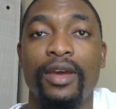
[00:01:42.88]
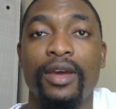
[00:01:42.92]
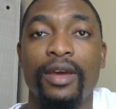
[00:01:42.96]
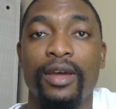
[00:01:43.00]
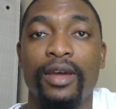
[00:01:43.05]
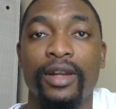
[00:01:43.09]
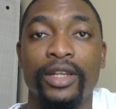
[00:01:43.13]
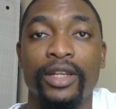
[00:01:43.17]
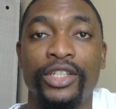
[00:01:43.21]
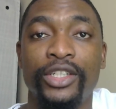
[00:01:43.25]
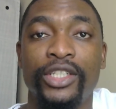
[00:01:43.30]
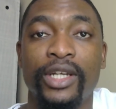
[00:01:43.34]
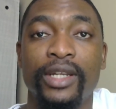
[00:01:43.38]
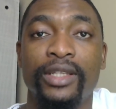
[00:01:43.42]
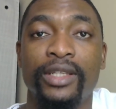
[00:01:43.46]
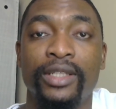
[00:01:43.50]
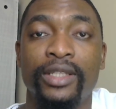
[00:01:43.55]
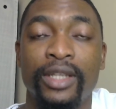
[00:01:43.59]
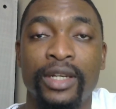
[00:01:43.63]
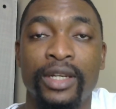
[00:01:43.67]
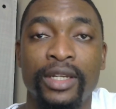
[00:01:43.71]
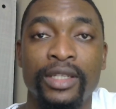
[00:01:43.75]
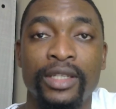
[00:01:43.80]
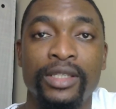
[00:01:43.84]
Richard
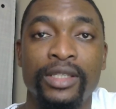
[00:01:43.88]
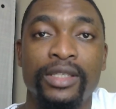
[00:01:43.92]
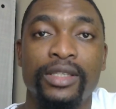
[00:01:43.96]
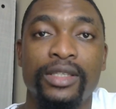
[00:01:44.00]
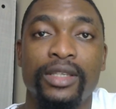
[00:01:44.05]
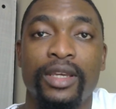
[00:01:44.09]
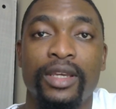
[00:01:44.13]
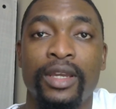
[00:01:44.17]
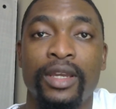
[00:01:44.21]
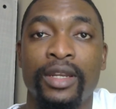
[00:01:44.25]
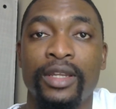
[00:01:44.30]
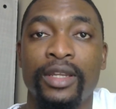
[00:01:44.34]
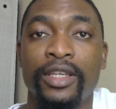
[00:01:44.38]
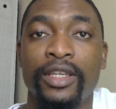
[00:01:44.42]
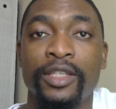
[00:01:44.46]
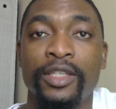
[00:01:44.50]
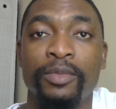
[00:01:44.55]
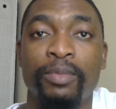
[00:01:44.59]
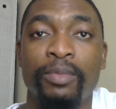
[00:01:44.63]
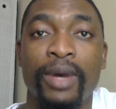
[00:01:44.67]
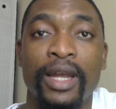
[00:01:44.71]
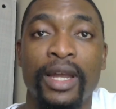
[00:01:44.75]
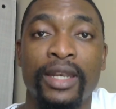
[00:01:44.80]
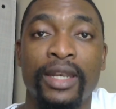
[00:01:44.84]
Dennis and his
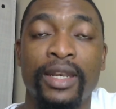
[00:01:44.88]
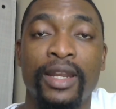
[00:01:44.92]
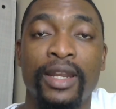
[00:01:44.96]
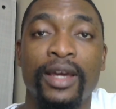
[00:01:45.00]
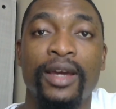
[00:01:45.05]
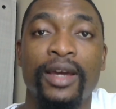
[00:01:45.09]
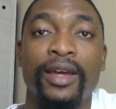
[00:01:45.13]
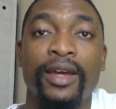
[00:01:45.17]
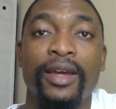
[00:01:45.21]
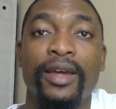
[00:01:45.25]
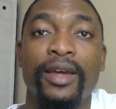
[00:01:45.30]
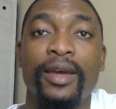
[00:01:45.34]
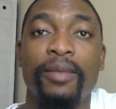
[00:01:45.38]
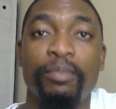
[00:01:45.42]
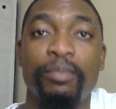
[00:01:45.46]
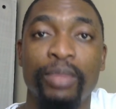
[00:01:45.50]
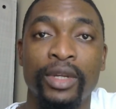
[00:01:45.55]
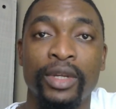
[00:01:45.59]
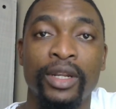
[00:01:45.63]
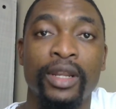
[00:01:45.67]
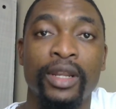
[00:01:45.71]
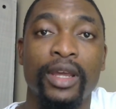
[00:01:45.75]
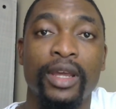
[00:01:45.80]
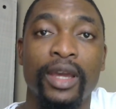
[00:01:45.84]
partner
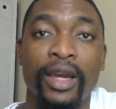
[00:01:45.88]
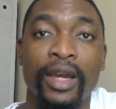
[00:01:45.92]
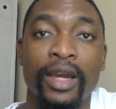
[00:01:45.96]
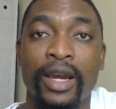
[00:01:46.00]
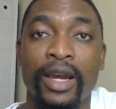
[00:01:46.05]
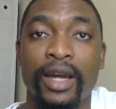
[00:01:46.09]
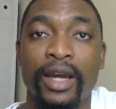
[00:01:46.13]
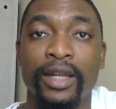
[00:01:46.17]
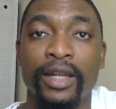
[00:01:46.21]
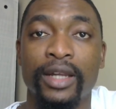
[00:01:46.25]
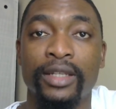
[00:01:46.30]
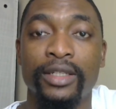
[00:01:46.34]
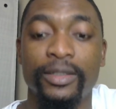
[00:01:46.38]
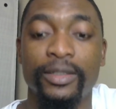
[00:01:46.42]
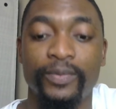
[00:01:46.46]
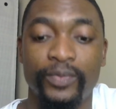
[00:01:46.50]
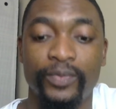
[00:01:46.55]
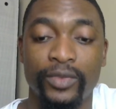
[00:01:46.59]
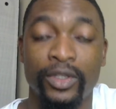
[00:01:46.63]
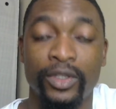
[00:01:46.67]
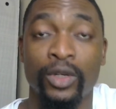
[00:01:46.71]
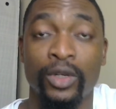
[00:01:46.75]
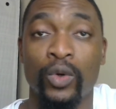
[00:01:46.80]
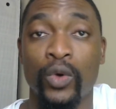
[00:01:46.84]
Bill Eckhardt.
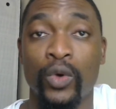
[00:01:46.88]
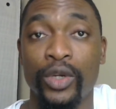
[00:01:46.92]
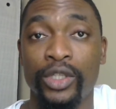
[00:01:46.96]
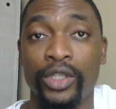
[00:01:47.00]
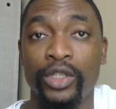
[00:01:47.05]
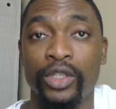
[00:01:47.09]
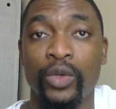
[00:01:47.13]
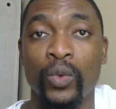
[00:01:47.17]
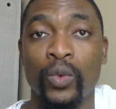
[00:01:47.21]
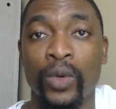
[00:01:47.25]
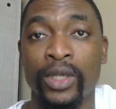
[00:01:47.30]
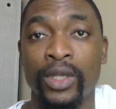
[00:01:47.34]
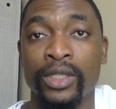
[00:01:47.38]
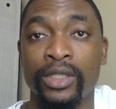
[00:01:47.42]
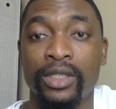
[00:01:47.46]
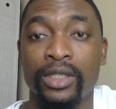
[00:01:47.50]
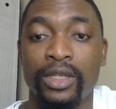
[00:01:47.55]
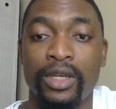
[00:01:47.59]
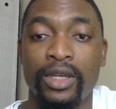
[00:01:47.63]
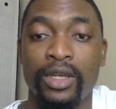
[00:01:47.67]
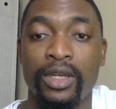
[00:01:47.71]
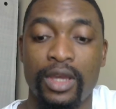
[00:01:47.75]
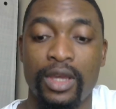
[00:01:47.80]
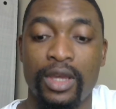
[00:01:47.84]
The question
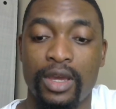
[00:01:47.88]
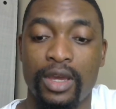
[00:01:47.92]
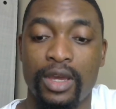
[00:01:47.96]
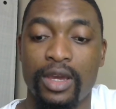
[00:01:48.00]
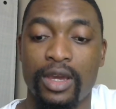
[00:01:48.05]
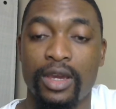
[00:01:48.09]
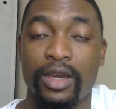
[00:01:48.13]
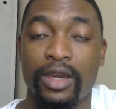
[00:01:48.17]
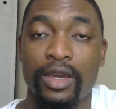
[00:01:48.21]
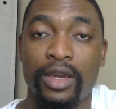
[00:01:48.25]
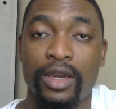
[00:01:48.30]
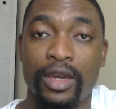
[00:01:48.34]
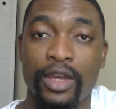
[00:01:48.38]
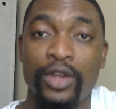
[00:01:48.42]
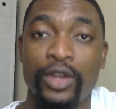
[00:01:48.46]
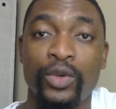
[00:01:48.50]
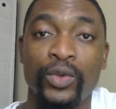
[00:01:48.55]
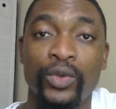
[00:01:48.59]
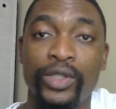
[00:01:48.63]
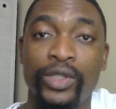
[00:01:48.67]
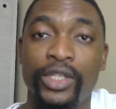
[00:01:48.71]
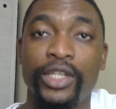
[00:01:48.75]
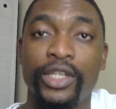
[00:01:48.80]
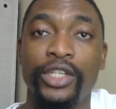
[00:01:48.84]
was, can you
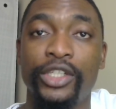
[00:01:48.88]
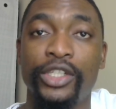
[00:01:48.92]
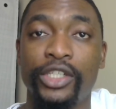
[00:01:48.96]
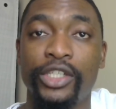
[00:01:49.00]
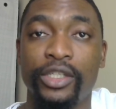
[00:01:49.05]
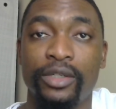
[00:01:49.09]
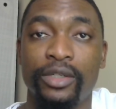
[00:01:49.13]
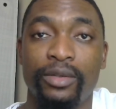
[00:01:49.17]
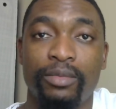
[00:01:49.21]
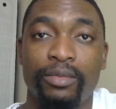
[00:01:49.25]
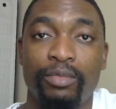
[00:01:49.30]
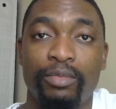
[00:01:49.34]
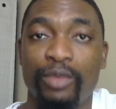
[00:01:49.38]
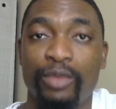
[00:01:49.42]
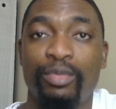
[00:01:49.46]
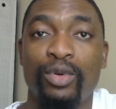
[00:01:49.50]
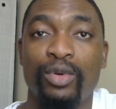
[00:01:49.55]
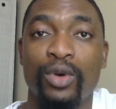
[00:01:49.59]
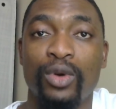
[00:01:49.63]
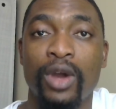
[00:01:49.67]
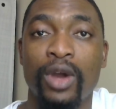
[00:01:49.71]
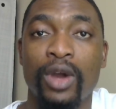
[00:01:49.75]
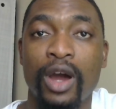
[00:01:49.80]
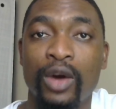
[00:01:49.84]
teach
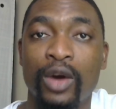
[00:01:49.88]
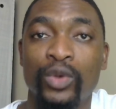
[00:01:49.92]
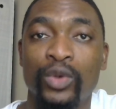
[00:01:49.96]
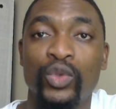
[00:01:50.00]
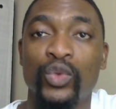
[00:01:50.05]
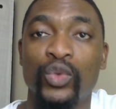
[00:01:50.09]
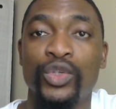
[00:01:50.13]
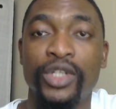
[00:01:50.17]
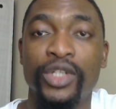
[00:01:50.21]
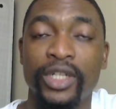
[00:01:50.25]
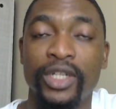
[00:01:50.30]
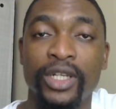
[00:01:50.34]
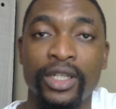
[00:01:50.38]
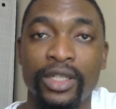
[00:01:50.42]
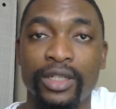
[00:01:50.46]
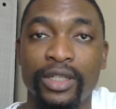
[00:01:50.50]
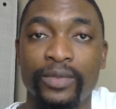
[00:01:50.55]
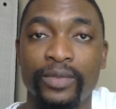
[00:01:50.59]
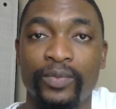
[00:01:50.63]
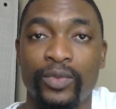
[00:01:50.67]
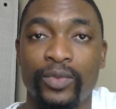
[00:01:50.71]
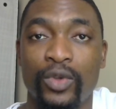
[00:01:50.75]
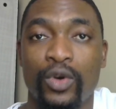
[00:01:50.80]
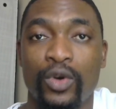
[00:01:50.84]
people how to trade,
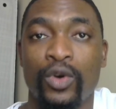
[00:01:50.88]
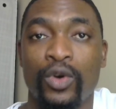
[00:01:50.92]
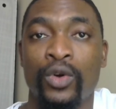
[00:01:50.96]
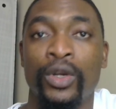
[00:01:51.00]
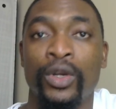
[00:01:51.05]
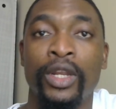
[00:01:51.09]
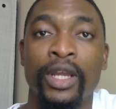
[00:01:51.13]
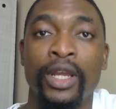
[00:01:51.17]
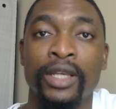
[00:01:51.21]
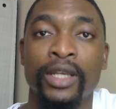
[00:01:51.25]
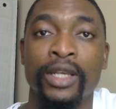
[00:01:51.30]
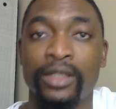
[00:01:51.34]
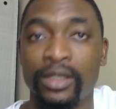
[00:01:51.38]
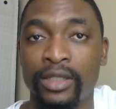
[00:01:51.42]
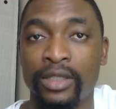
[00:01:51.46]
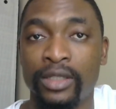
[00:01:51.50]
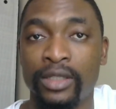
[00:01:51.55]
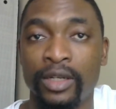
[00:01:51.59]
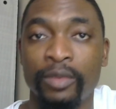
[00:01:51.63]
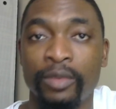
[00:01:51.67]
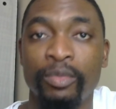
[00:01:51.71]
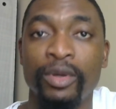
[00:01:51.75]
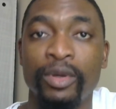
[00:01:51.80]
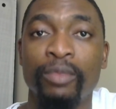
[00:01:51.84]
or there are
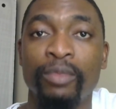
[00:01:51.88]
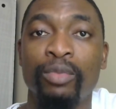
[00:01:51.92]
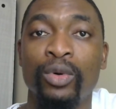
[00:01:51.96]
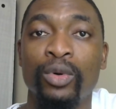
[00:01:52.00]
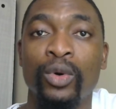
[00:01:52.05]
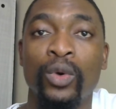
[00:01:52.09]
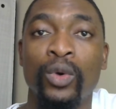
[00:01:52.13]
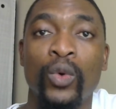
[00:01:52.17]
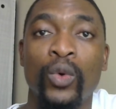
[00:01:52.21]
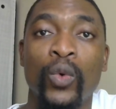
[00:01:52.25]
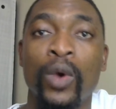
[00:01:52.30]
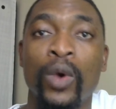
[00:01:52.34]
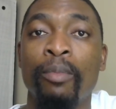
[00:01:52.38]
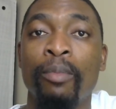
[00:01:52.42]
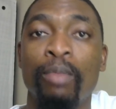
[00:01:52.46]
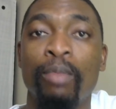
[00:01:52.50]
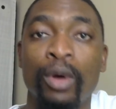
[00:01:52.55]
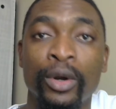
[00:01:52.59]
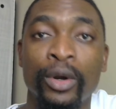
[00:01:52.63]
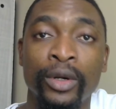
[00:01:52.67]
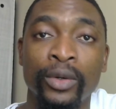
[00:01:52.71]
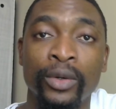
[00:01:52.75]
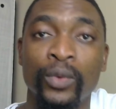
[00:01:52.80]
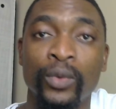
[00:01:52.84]
certain people who are
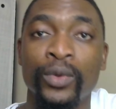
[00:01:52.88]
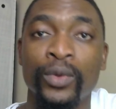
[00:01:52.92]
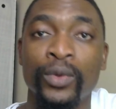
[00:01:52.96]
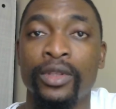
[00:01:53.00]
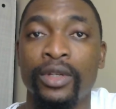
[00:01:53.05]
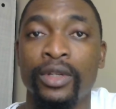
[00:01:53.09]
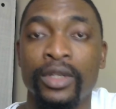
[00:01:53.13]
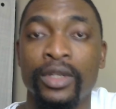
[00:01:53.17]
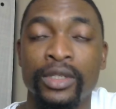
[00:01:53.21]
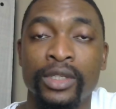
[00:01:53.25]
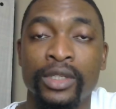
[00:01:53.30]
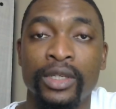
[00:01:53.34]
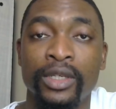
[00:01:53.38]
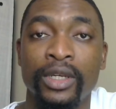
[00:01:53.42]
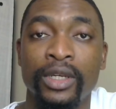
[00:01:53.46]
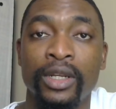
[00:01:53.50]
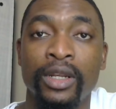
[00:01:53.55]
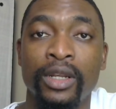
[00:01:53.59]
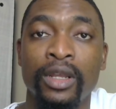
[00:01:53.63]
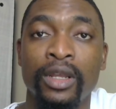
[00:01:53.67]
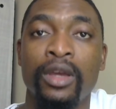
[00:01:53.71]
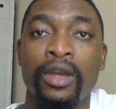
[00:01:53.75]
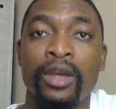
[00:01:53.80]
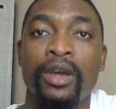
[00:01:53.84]
born with the skill
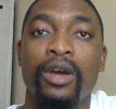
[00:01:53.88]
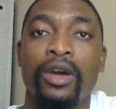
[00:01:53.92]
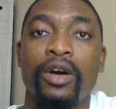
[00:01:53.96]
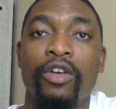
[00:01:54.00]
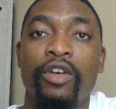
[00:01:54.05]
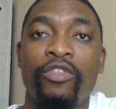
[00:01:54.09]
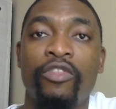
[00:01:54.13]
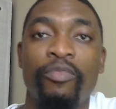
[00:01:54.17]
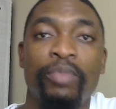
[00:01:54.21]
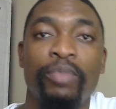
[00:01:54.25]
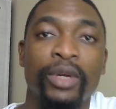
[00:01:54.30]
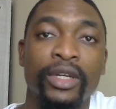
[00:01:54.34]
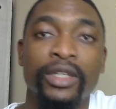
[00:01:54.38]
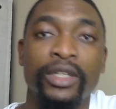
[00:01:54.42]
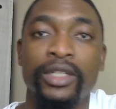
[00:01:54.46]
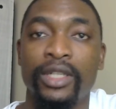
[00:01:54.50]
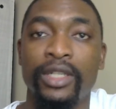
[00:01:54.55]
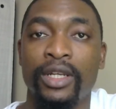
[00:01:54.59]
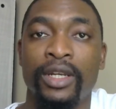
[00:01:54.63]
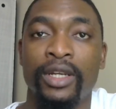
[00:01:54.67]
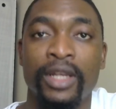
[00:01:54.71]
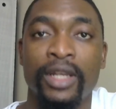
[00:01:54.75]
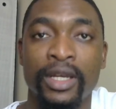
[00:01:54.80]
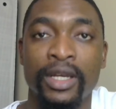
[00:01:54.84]
of being
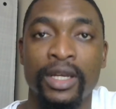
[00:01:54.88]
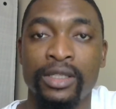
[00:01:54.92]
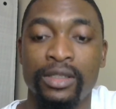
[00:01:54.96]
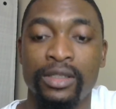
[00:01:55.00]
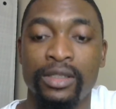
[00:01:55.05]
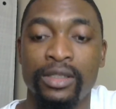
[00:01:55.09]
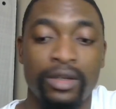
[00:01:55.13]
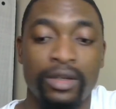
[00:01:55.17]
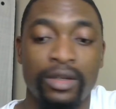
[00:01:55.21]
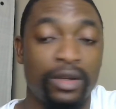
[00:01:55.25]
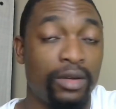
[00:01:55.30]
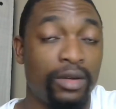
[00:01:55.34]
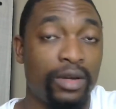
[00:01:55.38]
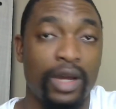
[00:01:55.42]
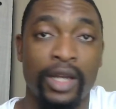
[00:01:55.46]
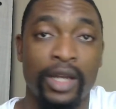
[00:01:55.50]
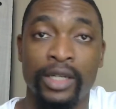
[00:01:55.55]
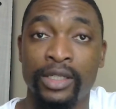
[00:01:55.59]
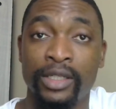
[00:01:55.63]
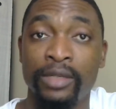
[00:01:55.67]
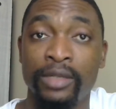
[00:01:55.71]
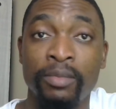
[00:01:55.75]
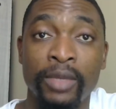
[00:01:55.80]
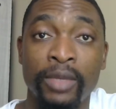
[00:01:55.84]
traders?
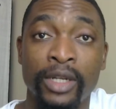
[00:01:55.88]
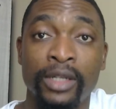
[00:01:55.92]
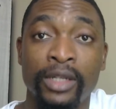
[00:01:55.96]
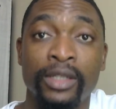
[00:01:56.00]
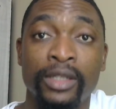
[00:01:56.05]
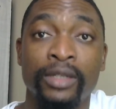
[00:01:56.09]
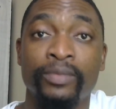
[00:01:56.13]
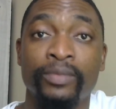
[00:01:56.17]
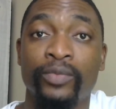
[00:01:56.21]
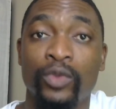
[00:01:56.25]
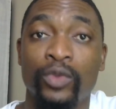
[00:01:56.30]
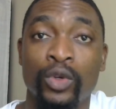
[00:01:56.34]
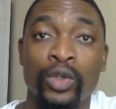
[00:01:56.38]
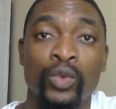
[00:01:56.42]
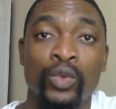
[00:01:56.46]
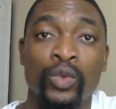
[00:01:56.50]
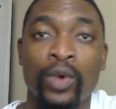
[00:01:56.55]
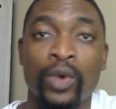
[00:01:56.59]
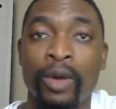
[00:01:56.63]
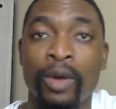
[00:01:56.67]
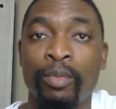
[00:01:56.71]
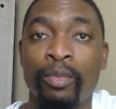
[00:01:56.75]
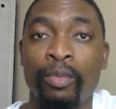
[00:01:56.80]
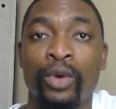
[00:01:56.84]
Ultimately, those
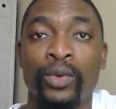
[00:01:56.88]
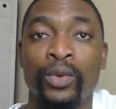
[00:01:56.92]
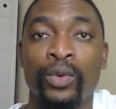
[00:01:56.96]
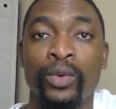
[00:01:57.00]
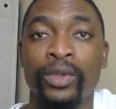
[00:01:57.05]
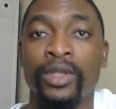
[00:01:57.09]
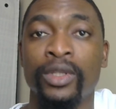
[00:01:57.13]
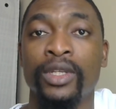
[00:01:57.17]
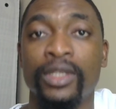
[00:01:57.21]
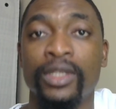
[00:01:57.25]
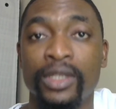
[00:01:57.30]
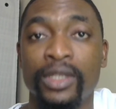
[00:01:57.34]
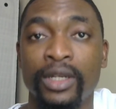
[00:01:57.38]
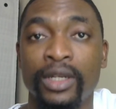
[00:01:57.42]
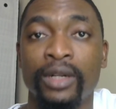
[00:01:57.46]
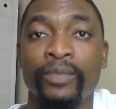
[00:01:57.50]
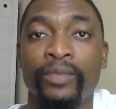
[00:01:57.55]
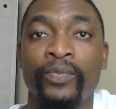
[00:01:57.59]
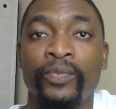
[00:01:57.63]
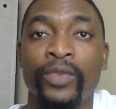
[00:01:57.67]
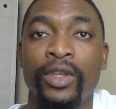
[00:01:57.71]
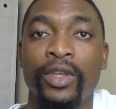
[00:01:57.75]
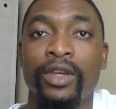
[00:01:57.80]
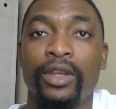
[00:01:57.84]
who are born with the skill,
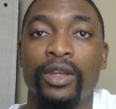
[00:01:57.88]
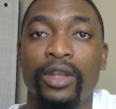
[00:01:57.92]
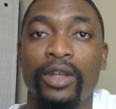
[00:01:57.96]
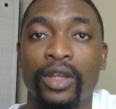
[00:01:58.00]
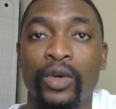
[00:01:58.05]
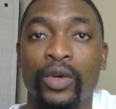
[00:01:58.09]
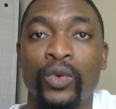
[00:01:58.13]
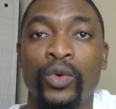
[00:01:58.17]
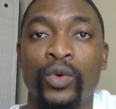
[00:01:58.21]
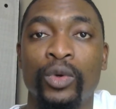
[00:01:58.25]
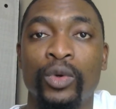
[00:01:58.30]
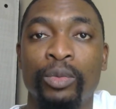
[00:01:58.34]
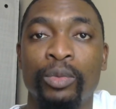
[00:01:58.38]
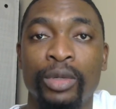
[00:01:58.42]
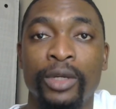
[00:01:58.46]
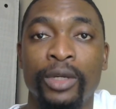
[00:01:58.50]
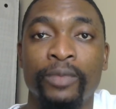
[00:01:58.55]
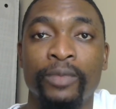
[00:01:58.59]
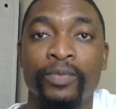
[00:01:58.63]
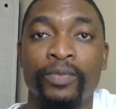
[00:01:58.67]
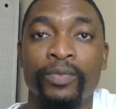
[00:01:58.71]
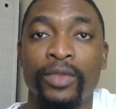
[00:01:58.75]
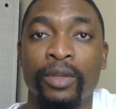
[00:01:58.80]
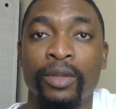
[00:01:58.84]
they could be
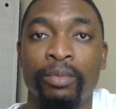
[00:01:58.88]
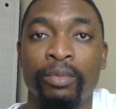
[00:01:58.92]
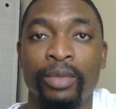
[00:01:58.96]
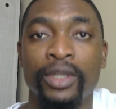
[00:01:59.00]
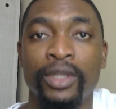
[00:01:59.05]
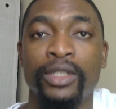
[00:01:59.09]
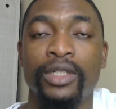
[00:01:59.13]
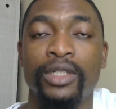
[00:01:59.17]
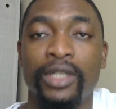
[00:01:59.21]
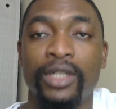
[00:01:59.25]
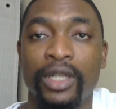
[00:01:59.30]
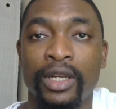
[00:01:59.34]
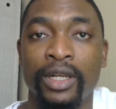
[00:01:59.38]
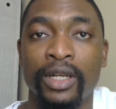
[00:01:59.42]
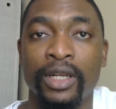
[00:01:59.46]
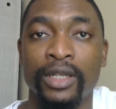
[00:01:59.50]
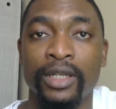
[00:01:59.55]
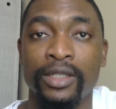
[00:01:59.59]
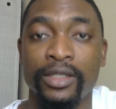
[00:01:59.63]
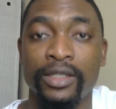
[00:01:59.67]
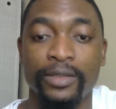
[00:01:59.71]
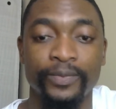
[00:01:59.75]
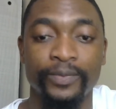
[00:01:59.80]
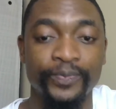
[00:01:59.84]
the best
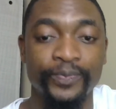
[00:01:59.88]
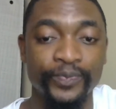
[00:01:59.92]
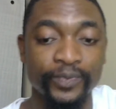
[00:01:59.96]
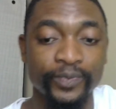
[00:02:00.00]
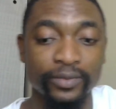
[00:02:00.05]
traders.